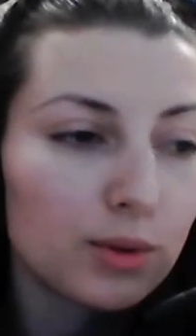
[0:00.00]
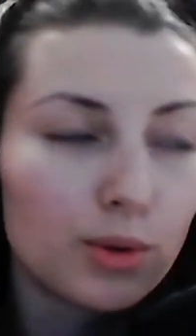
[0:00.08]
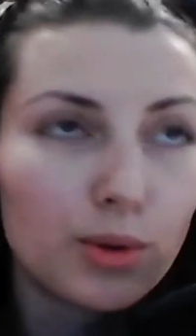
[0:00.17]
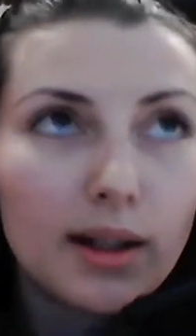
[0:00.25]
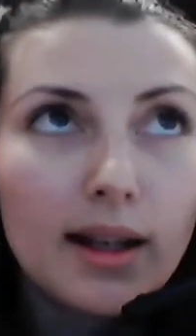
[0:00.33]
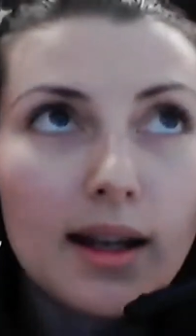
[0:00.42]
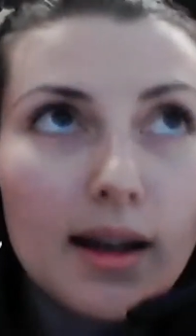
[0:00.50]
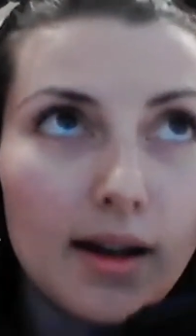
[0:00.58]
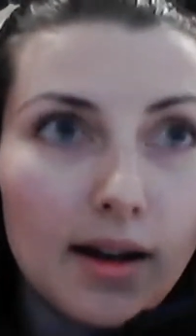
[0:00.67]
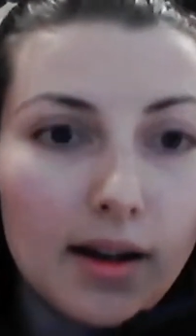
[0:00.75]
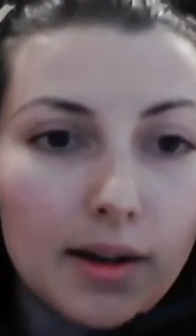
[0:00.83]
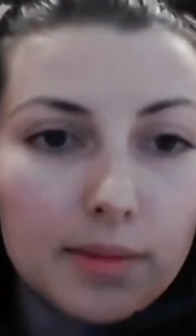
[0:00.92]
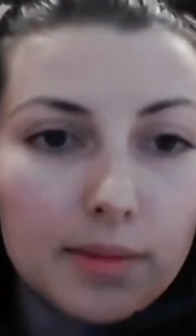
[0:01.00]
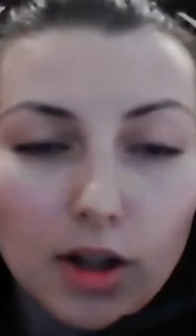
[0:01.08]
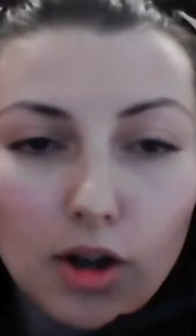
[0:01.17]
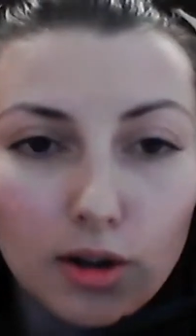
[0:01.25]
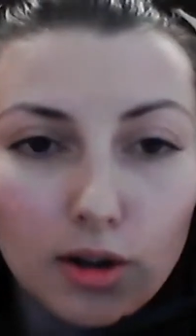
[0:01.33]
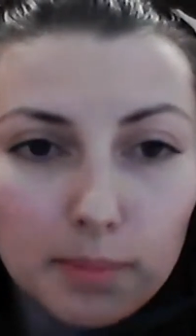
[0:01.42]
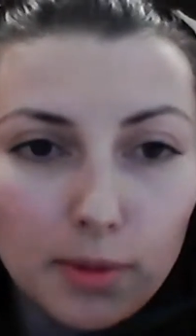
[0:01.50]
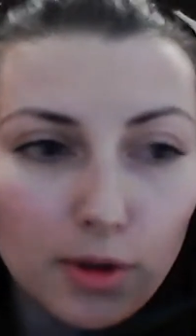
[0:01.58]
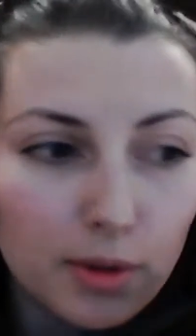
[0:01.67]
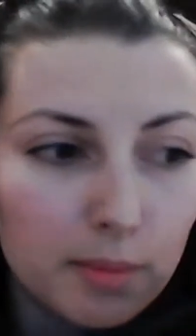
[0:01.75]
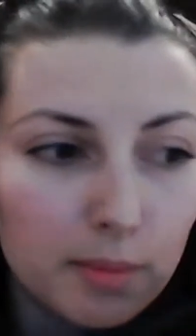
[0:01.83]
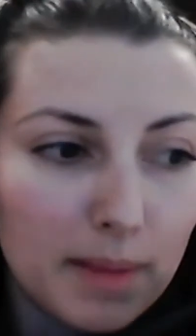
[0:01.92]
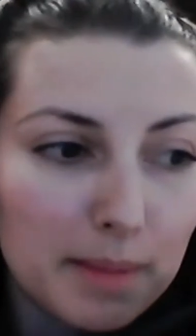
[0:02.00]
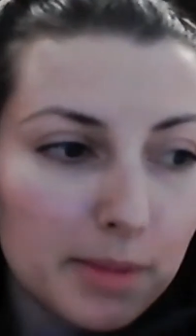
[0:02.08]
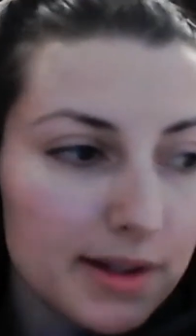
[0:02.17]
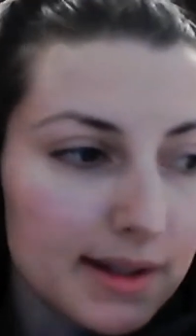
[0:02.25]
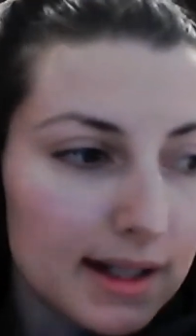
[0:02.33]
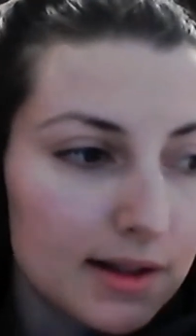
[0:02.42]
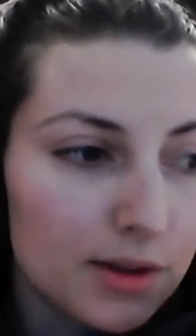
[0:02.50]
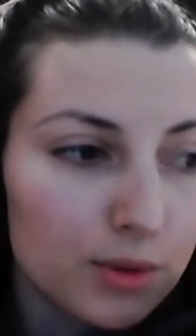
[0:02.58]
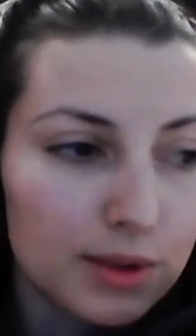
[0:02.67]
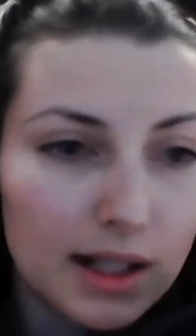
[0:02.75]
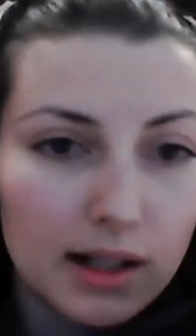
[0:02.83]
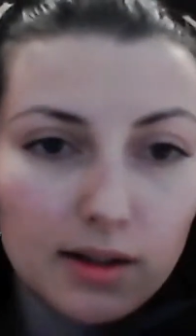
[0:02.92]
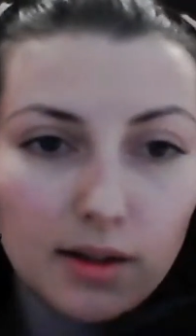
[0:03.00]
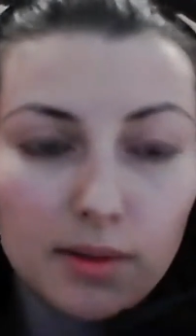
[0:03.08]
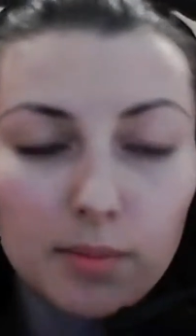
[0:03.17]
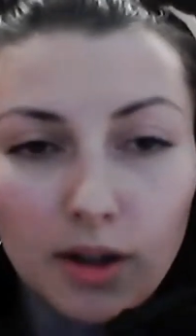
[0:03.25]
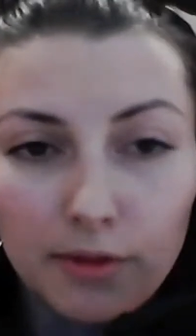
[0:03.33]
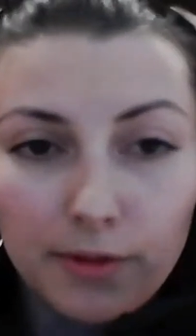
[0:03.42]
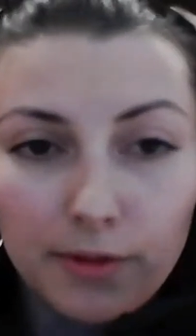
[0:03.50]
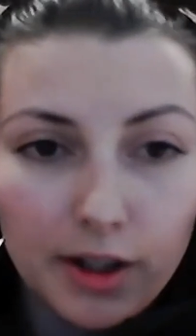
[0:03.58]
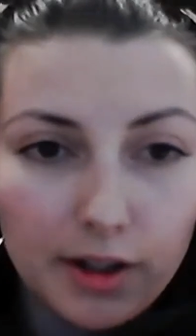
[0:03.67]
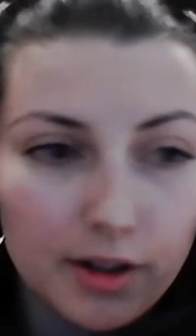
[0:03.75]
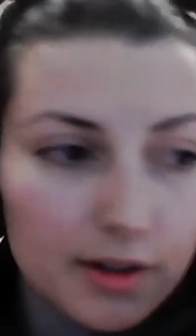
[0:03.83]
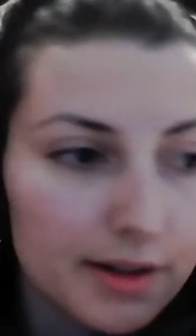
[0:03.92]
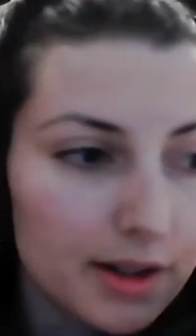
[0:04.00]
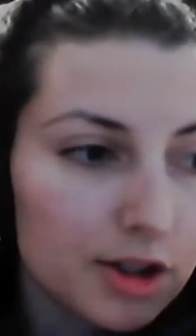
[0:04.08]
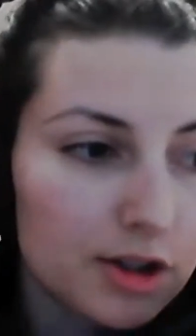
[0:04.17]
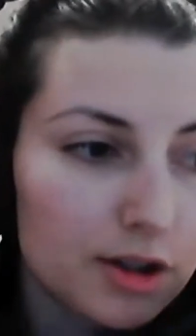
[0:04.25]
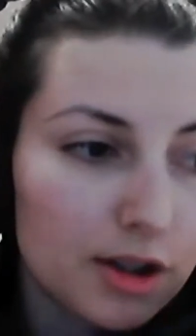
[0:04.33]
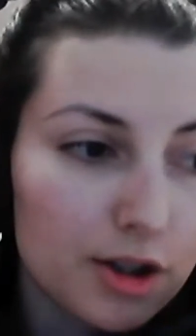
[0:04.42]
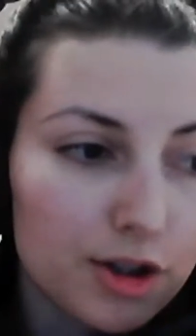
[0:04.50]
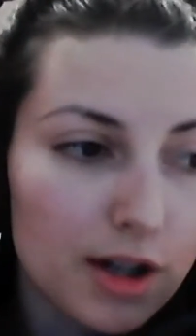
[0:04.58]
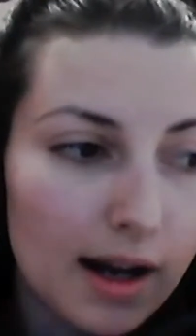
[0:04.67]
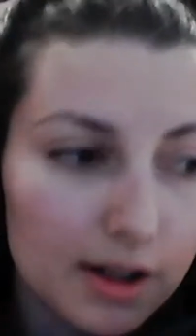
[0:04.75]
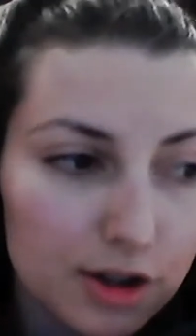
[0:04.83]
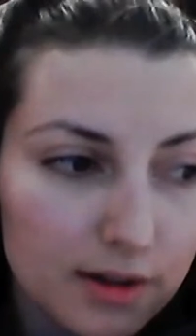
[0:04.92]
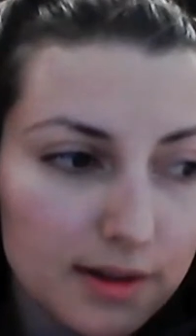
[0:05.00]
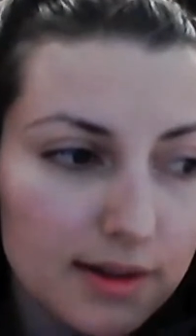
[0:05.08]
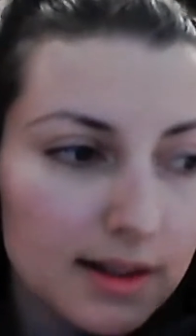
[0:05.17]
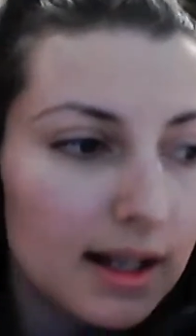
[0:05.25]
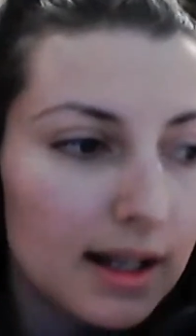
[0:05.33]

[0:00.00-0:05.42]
to call upon member states to take a further such actions.